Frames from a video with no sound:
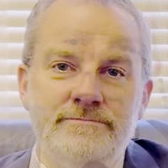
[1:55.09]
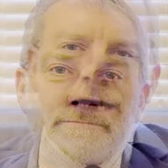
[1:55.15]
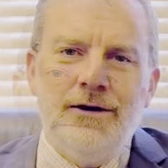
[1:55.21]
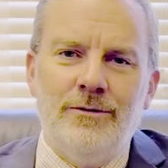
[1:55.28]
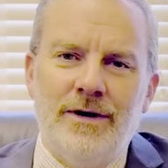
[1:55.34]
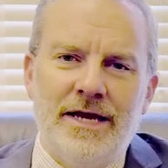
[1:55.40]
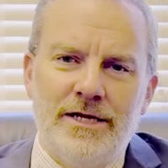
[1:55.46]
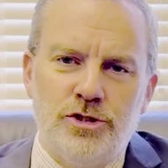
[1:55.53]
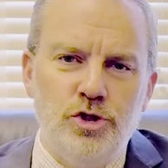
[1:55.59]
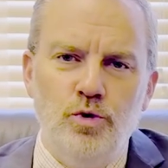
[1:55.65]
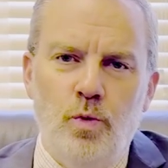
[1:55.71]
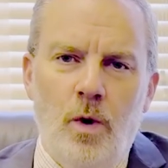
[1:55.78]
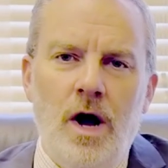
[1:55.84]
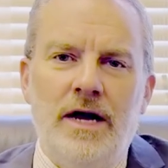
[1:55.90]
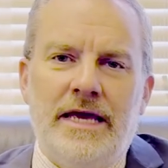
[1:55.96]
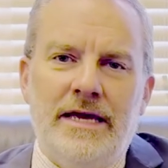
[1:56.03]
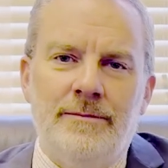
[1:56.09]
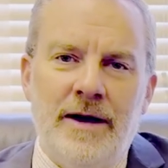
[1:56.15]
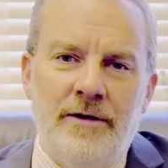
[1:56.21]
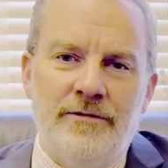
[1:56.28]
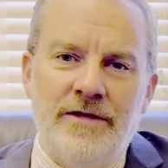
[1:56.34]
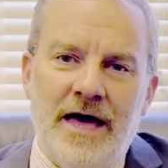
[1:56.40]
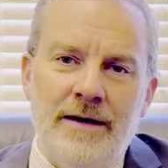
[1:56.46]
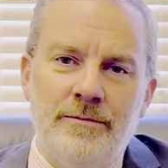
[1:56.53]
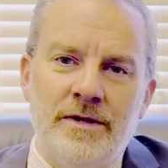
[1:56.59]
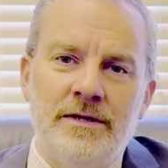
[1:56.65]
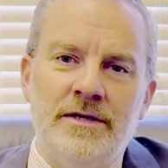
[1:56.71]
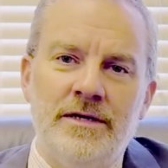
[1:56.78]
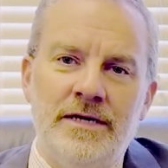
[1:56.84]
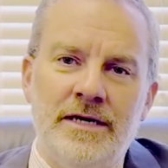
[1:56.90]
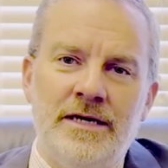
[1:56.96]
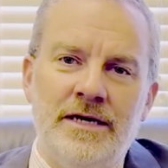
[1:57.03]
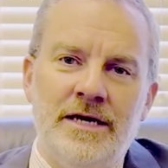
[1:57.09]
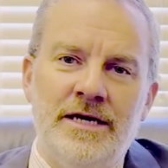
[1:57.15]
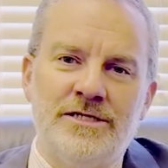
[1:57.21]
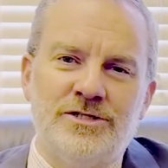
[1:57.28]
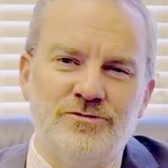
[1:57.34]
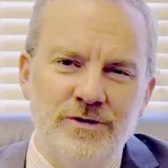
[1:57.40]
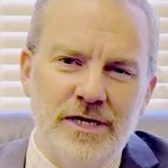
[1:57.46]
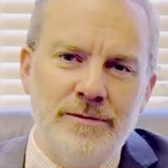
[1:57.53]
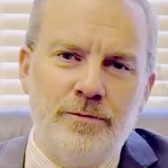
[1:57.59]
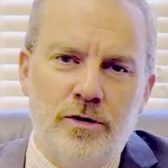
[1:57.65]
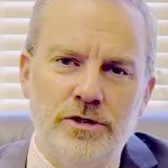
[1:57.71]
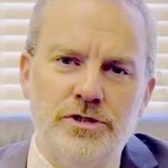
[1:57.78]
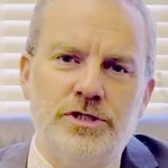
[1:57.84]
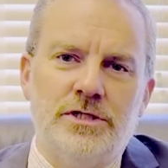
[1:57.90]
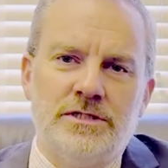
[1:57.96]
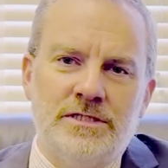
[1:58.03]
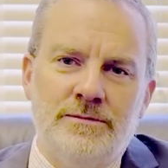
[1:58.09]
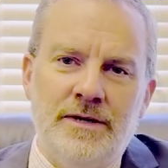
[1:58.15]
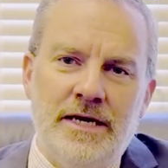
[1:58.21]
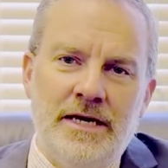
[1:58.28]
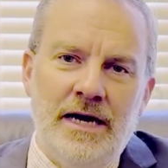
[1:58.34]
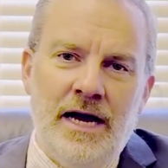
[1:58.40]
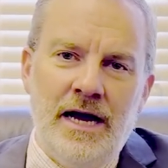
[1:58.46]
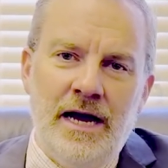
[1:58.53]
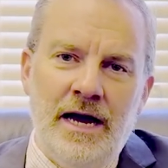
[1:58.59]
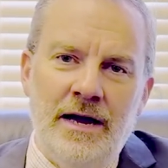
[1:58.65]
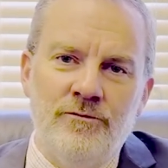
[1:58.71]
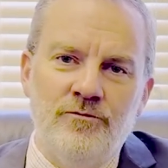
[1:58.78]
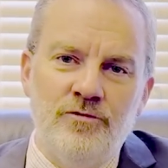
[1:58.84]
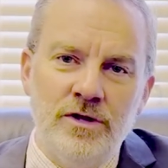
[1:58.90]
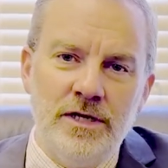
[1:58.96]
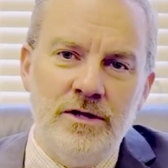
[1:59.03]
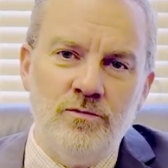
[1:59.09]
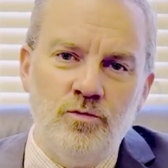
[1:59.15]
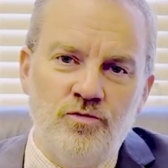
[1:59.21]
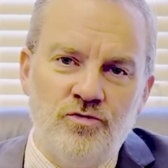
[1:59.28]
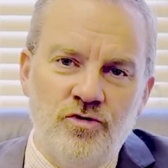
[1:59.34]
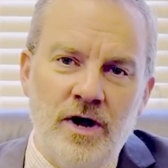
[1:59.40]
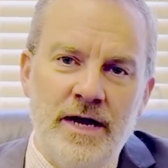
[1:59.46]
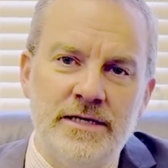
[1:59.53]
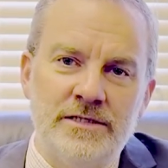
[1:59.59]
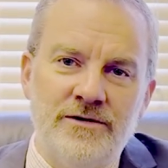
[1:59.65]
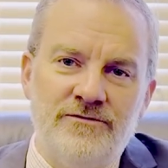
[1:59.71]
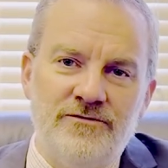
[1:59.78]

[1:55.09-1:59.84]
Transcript: I don't want to get too wonky about that, but it's really personal to me. I'm really trying to